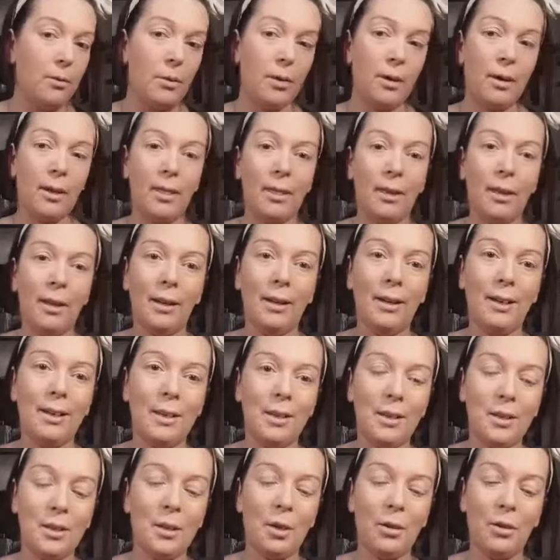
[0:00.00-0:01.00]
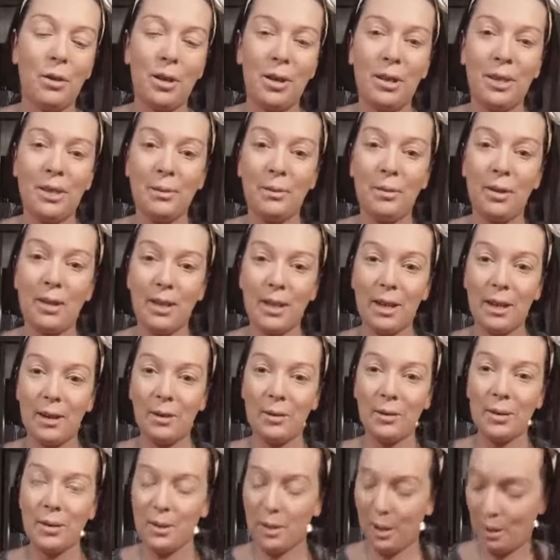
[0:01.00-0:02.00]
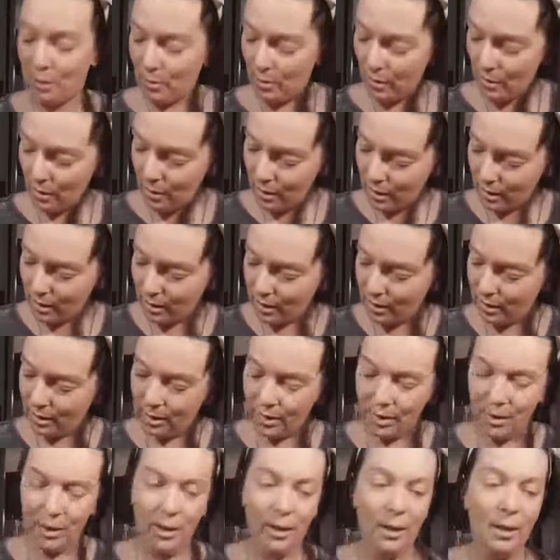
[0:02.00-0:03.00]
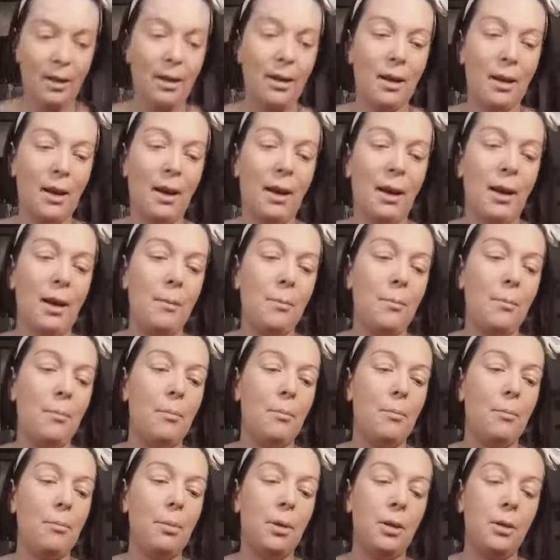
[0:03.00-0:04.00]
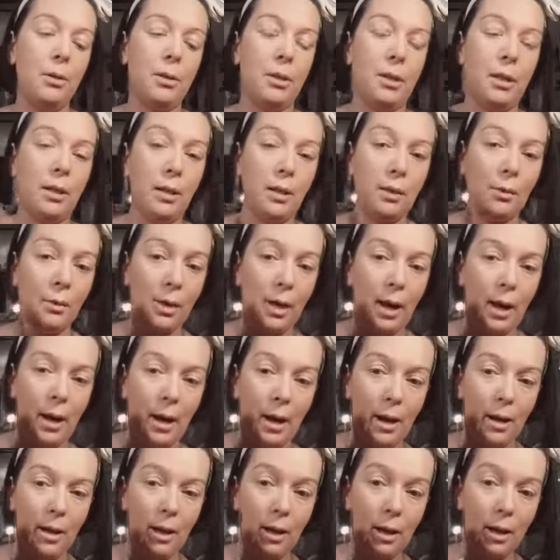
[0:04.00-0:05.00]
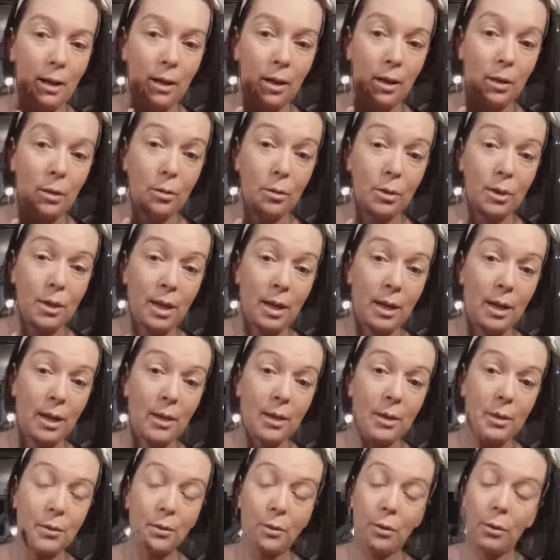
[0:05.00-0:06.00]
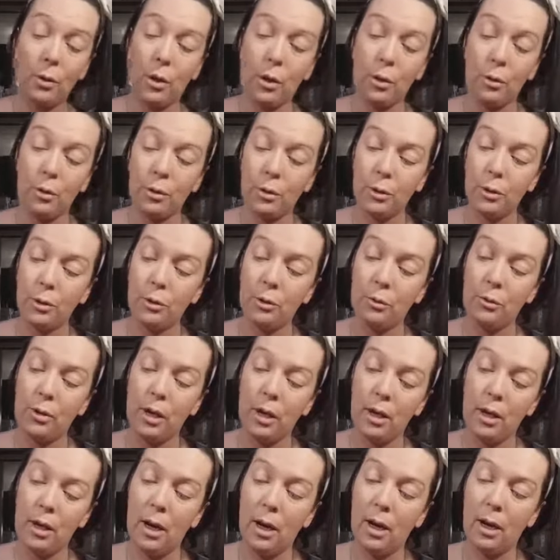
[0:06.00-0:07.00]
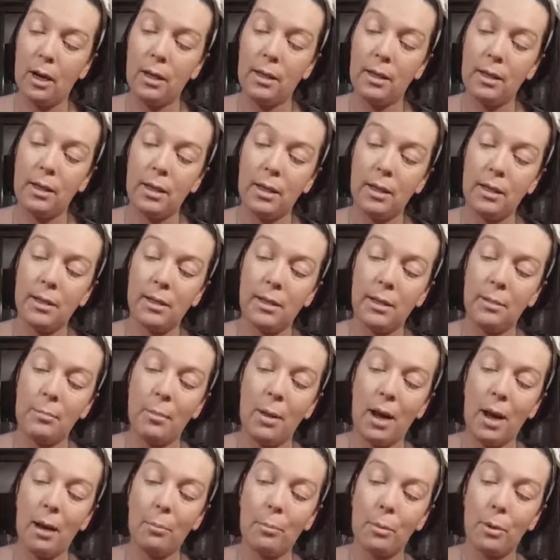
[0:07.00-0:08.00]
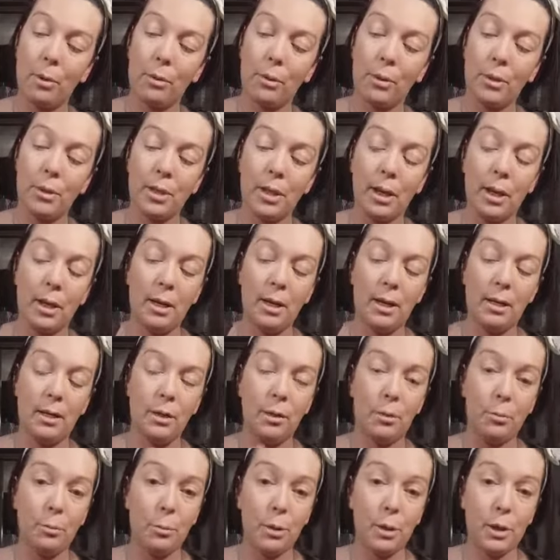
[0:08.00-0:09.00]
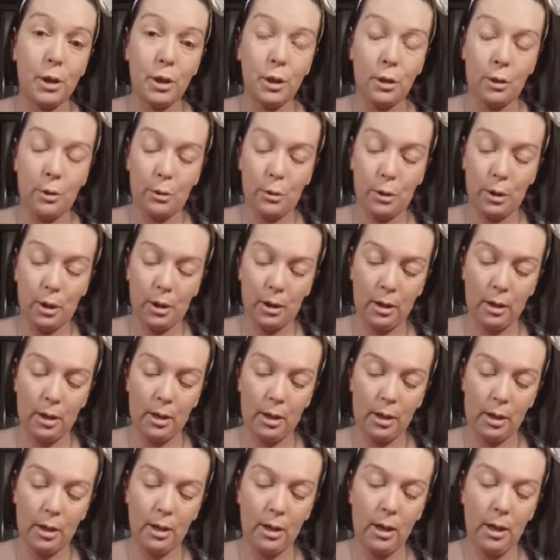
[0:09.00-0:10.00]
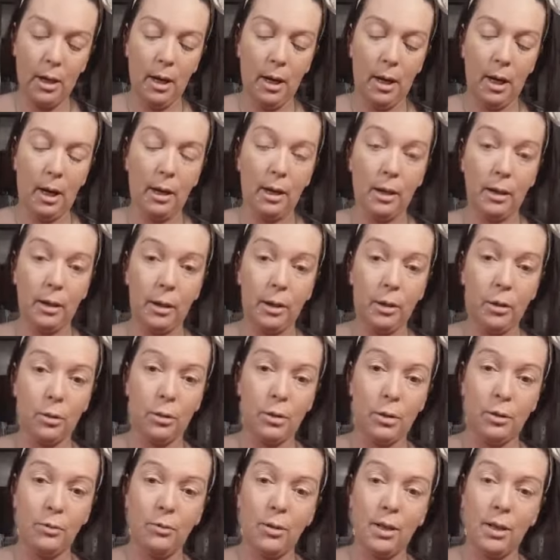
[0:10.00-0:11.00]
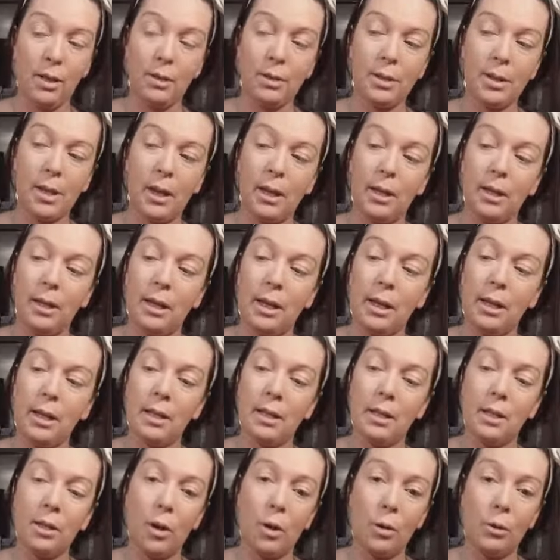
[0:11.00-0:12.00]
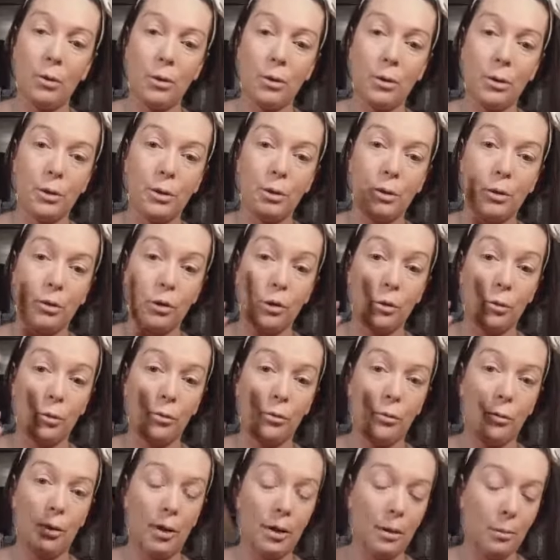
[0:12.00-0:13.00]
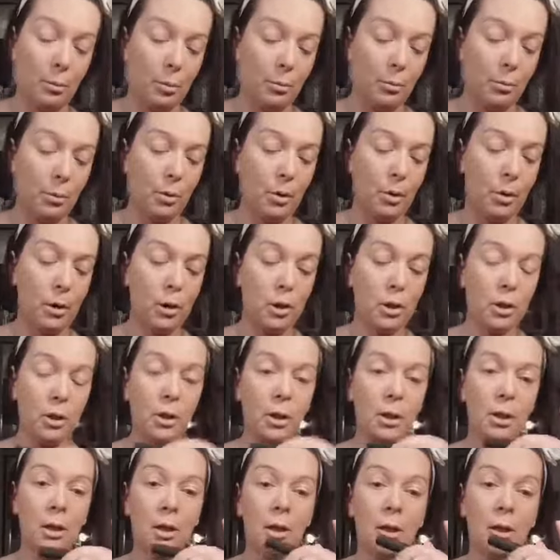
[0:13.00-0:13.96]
Find the lid. Sorry this video is so long. Beauty UK, I use theirs for contouring, and it's the matte bronzer in number 2 dark, and I'll use the Real Techniques contour dual fibre brush.